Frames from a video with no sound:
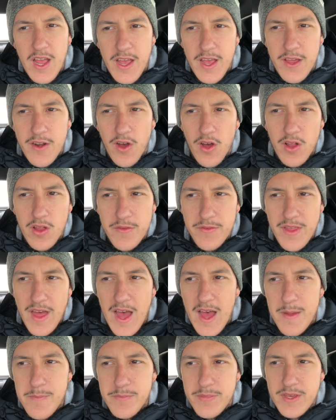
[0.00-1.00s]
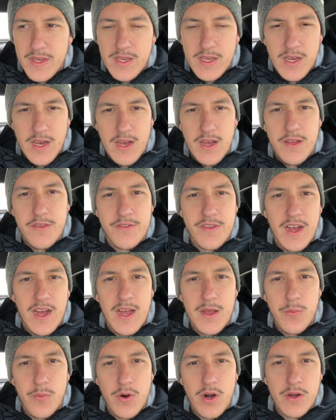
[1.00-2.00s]
and all of that, because
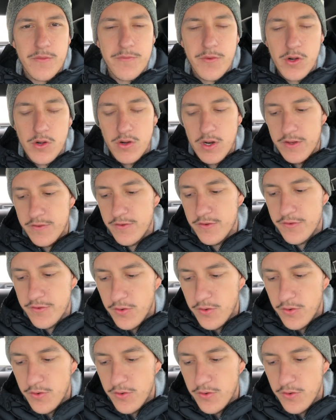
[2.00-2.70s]
I work for Chrysler,